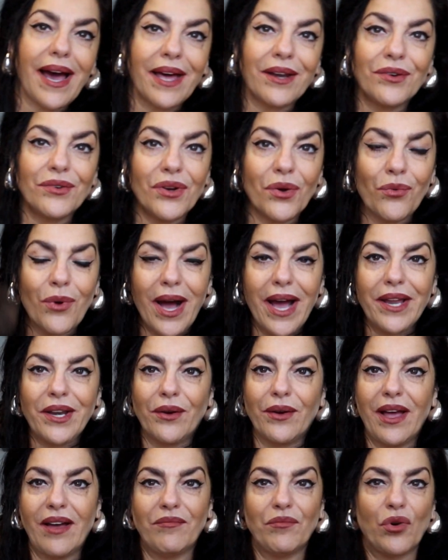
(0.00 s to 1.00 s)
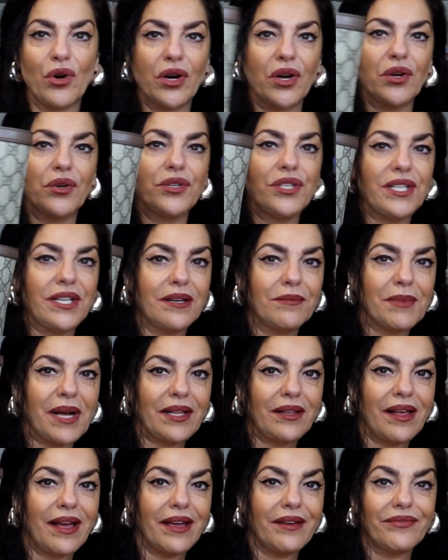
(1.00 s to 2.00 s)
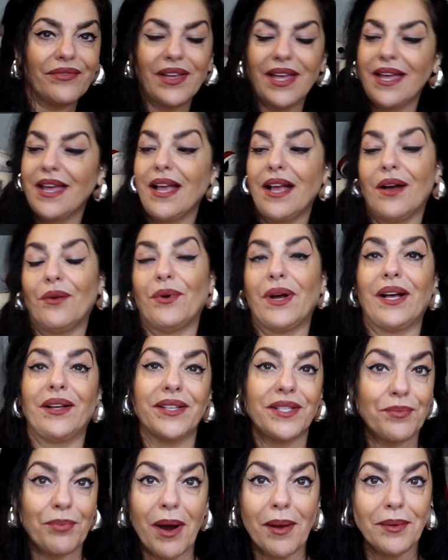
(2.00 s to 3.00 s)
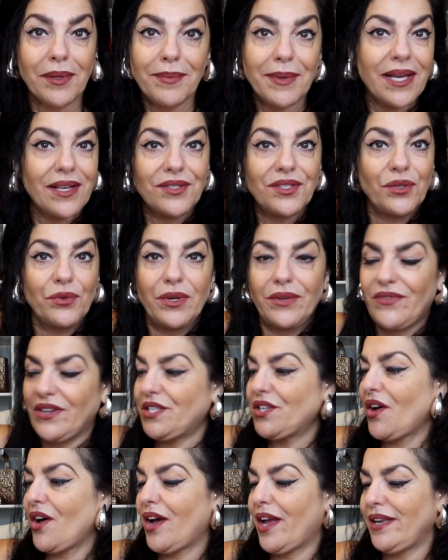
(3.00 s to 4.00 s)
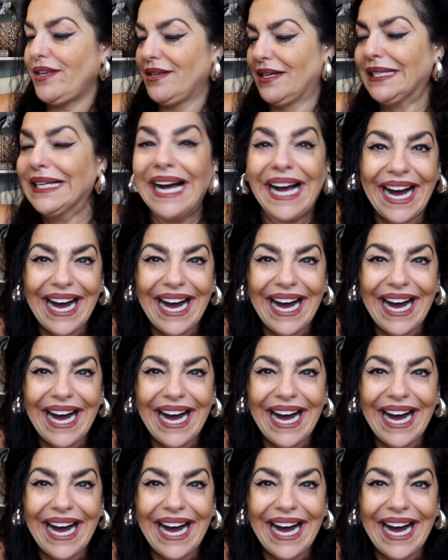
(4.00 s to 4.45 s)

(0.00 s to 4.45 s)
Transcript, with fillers: I don't know why I don't have more Gucci in my life. Well, it's probably because Louis Vuitton.